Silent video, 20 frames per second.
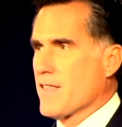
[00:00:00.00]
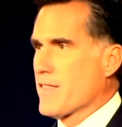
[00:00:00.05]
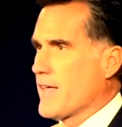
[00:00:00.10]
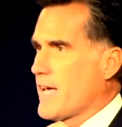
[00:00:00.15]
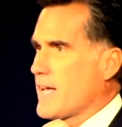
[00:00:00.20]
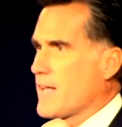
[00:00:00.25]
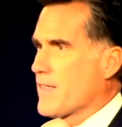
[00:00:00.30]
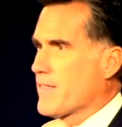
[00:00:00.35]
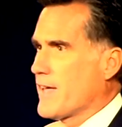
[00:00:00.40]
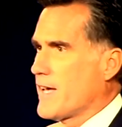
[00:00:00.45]

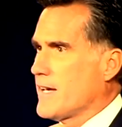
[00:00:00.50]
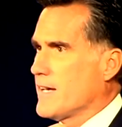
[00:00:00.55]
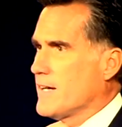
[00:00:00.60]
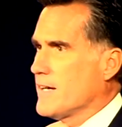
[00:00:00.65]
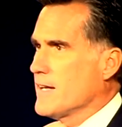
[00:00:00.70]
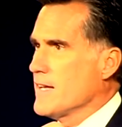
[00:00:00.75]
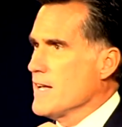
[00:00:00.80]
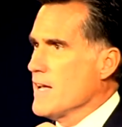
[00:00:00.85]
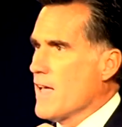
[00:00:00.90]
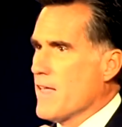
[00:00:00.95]
they look
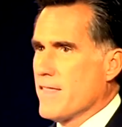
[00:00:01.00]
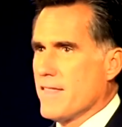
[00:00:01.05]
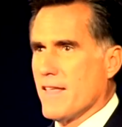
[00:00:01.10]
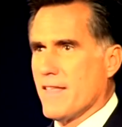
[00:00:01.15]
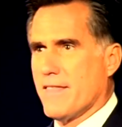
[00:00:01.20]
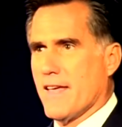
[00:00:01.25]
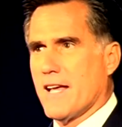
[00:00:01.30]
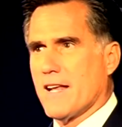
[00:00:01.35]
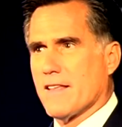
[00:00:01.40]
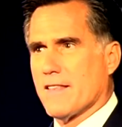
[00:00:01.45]

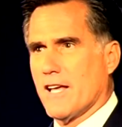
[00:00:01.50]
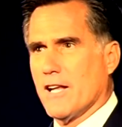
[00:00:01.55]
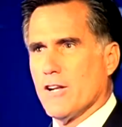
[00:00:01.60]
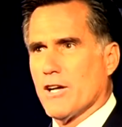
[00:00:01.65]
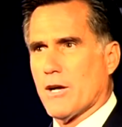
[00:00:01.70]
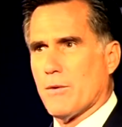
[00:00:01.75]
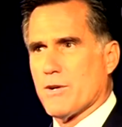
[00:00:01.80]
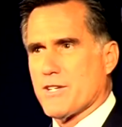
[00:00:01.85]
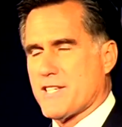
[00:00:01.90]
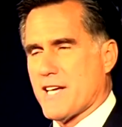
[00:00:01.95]

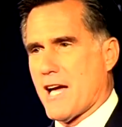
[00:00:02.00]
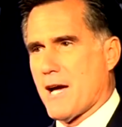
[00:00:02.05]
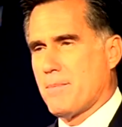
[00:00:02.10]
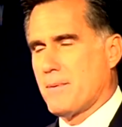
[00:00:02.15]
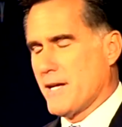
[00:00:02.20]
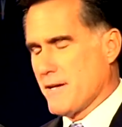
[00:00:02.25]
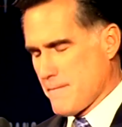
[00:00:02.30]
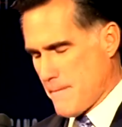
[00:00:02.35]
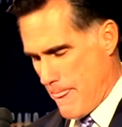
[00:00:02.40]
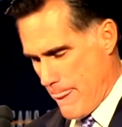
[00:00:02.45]
at what's
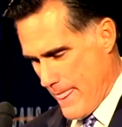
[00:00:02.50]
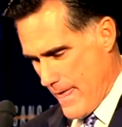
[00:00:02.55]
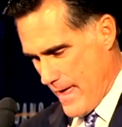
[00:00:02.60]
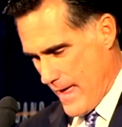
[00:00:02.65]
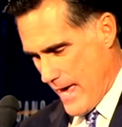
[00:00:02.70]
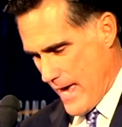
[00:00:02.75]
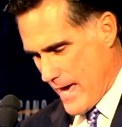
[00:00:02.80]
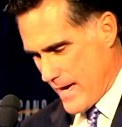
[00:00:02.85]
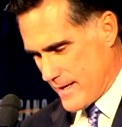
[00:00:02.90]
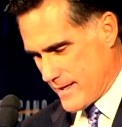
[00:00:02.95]
happening,
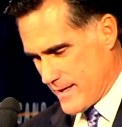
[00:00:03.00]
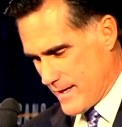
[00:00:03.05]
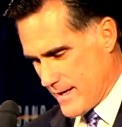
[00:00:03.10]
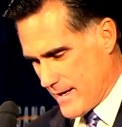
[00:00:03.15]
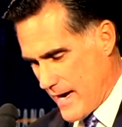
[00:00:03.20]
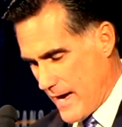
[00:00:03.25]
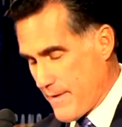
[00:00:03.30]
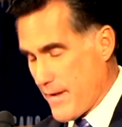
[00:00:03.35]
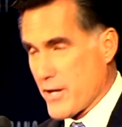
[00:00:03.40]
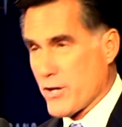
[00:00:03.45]

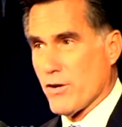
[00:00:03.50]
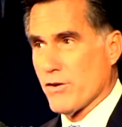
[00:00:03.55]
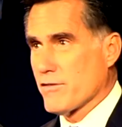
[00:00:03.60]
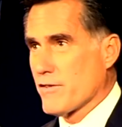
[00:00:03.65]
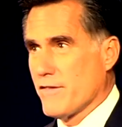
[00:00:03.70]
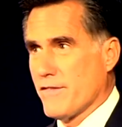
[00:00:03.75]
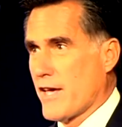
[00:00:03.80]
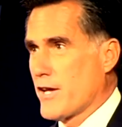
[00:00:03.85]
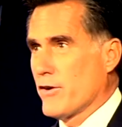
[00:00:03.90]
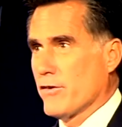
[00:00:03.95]
and they
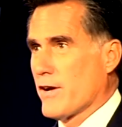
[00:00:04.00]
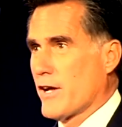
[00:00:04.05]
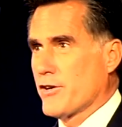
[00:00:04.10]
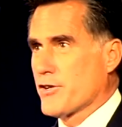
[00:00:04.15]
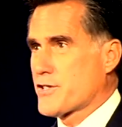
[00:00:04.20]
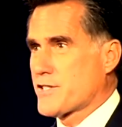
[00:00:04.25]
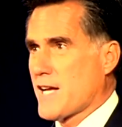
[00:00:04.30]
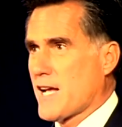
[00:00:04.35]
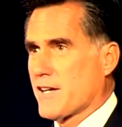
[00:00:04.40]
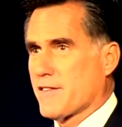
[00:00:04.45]
don't
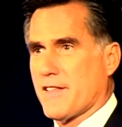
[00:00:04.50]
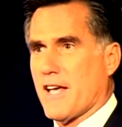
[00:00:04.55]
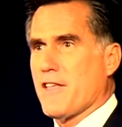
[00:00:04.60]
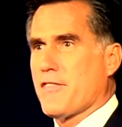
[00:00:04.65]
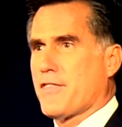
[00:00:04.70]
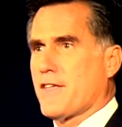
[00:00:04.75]
understand it.